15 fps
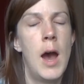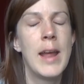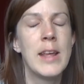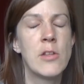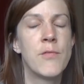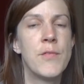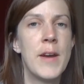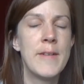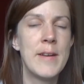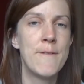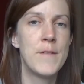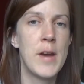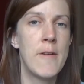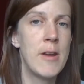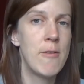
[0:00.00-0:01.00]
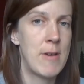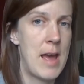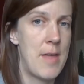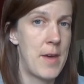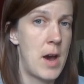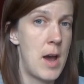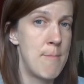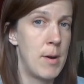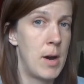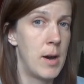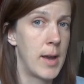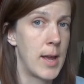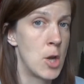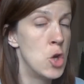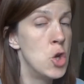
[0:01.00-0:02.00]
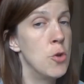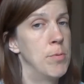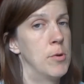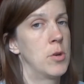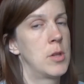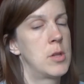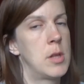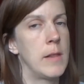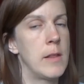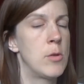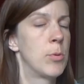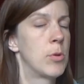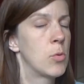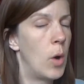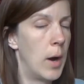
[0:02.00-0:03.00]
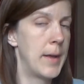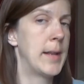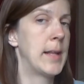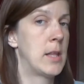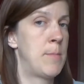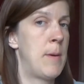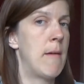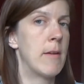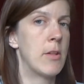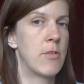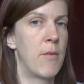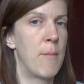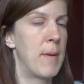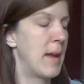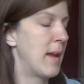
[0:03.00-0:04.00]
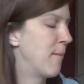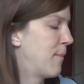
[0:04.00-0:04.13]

It's very, very rare that I buy new books, so this was quite an experience for me.